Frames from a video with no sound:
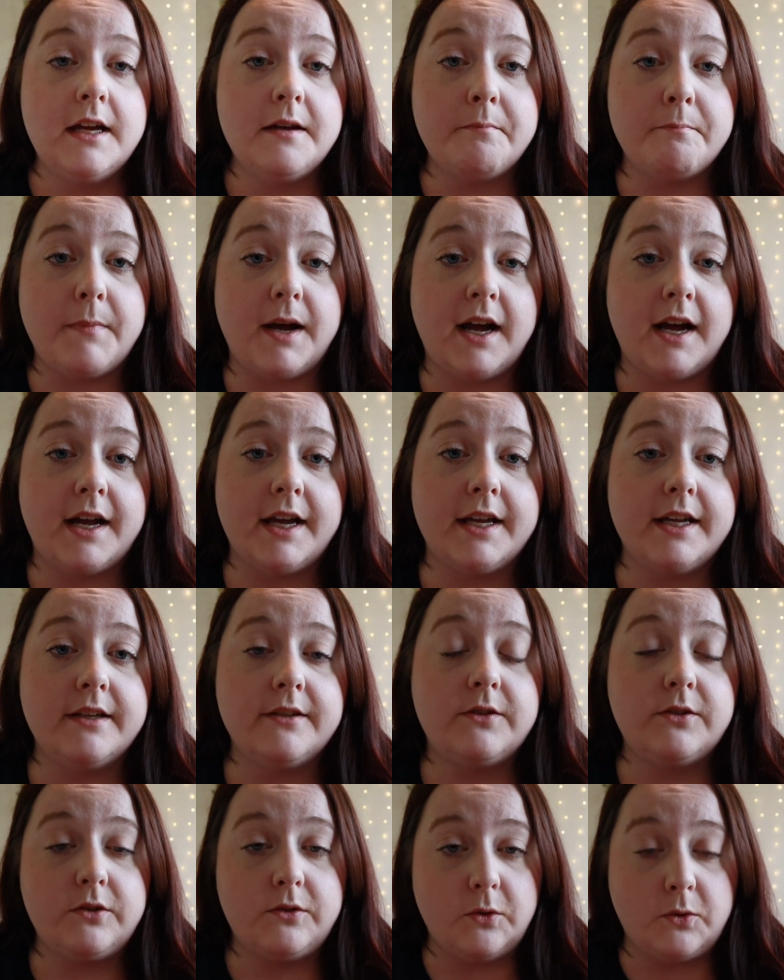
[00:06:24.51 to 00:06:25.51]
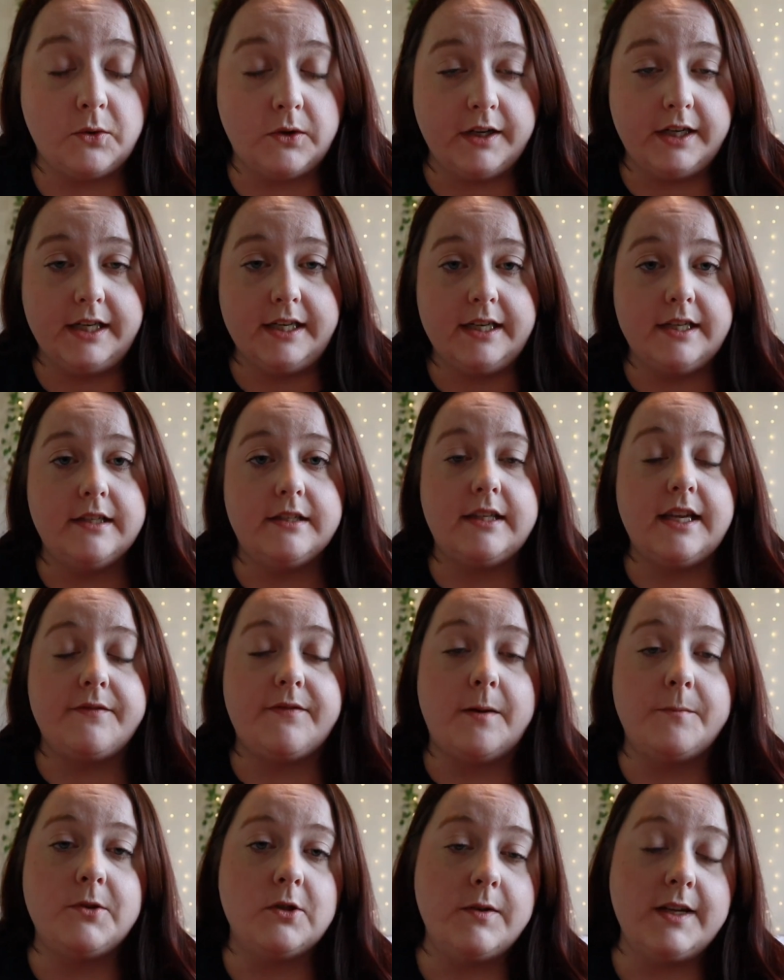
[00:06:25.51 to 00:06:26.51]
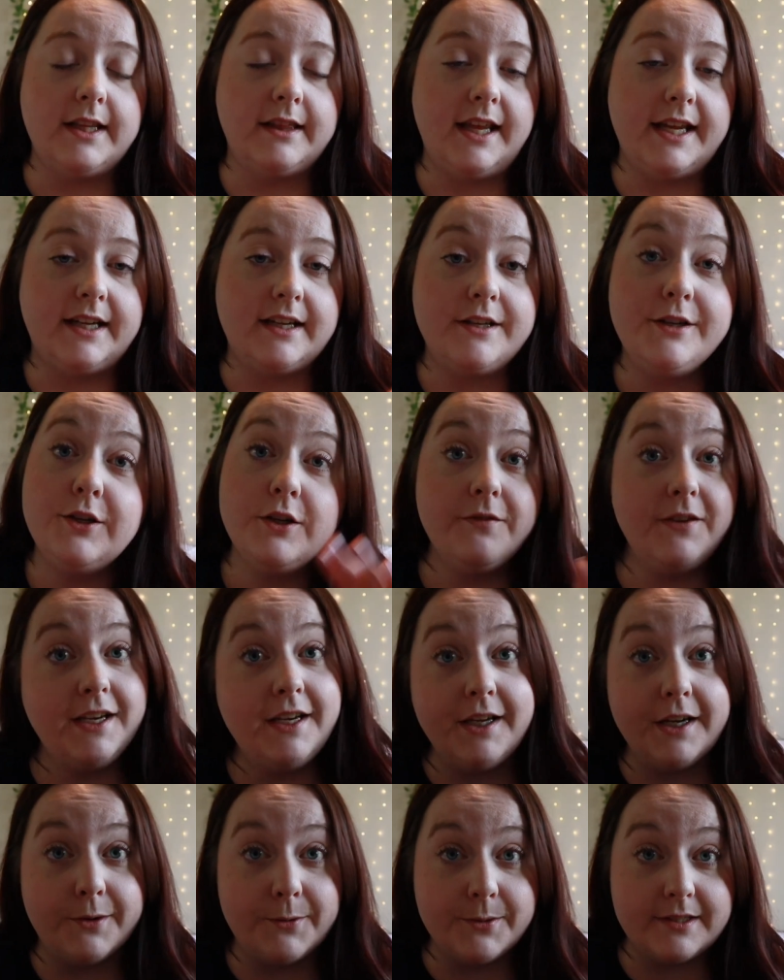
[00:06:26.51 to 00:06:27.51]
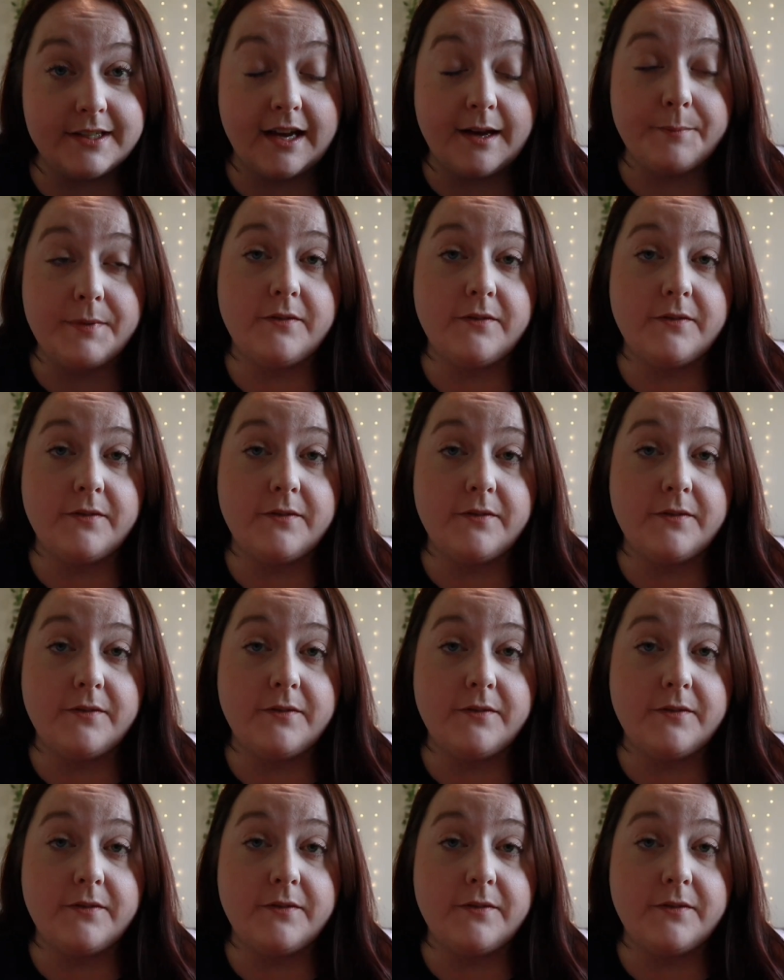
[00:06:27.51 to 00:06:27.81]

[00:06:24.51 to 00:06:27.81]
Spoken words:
my stories if I'm doing like a new video is up.